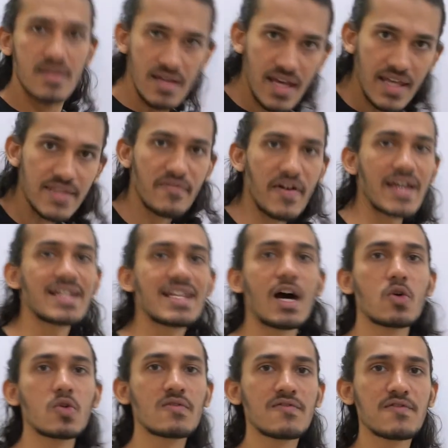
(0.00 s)
at the final
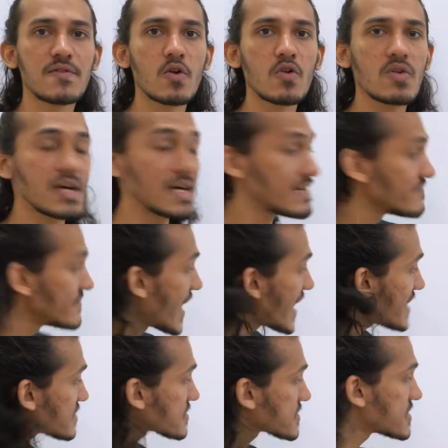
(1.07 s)
outflow, that
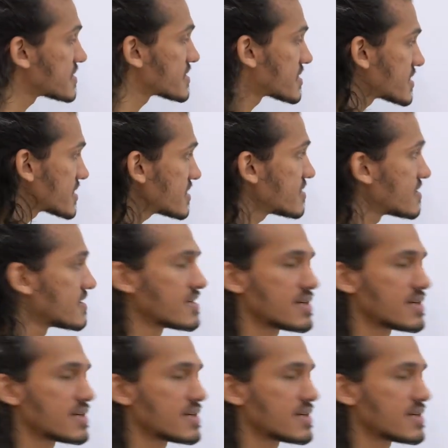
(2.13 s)
resulted in